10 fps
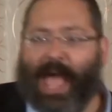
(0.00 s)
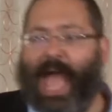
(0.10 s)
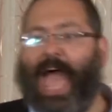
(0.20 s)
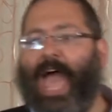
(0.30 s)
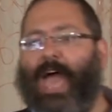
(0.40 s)

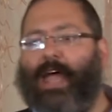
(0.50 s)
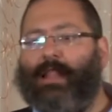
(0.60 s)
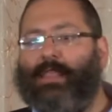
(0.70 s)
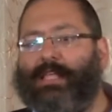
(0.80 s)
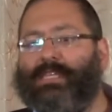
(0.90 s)

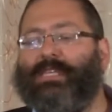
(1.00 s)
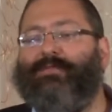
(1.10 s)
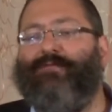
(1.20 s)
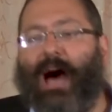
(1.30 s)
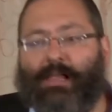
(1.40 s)
And this
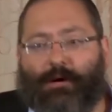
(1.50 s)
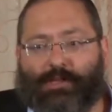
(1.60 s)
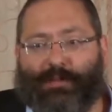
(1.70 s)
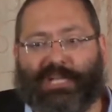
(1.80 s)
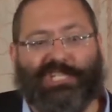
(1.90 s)
is
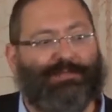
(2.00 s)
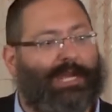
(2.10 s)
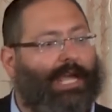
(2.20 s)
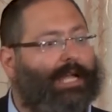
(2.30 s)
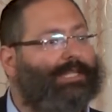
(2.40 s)
follows by
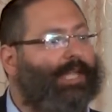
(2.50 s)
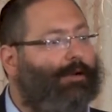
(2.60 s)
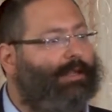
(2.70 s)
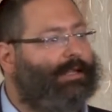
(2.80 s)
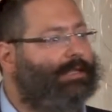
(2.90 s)
Shmini
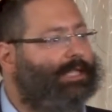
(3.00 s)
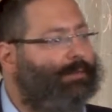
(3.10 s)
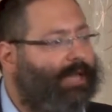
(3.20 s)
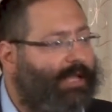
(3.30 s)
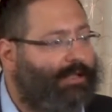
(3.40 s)
Atzeret and
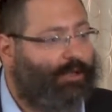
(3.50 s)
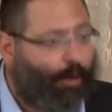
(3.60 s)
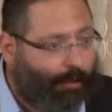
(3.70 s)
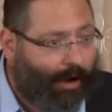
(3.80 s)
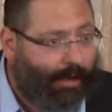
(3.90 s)
Simchat
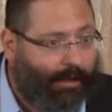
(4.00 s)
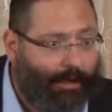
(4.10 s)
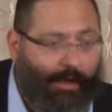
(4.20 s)
Torah,